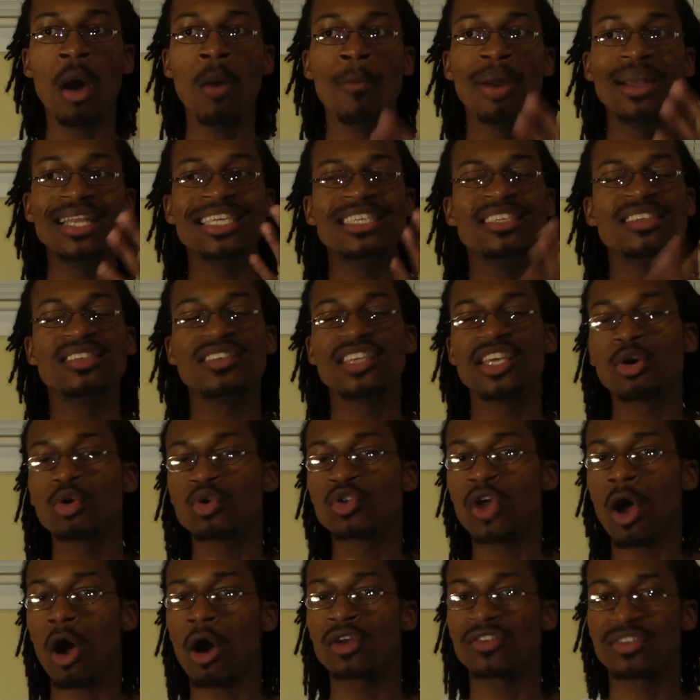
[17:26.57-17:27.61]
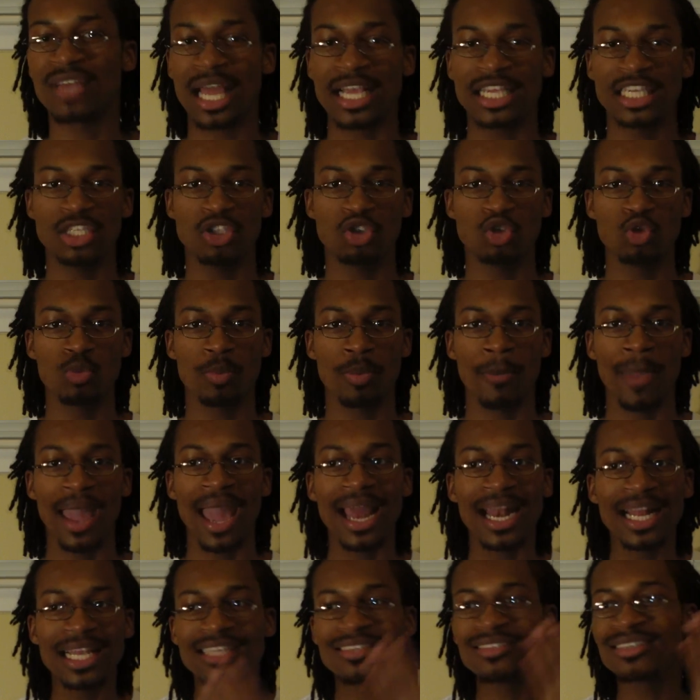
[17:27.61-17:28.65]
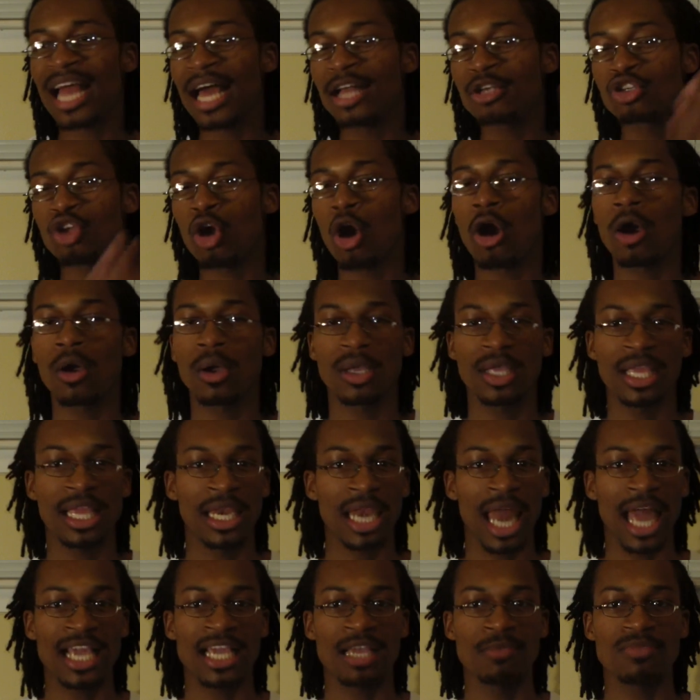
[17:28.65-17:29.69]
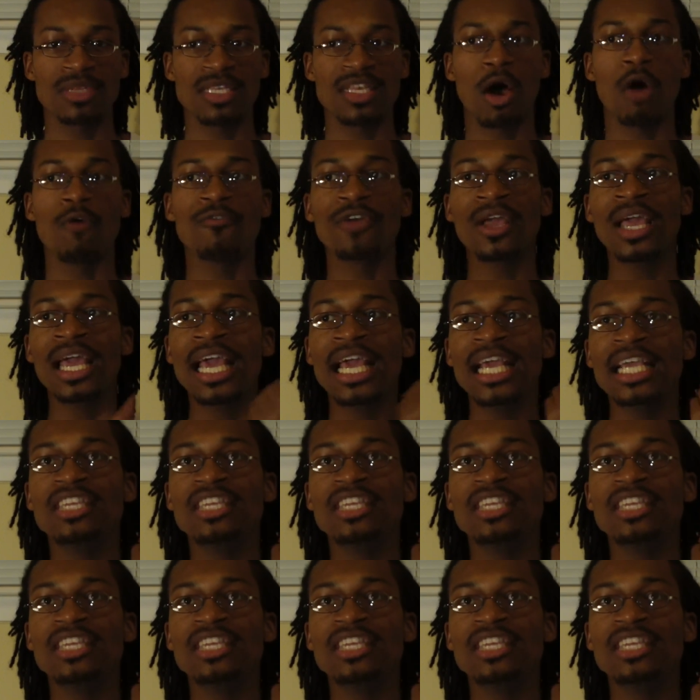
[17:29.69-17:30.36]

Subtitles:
but he still talks like he's Superman. He's not talking like himself.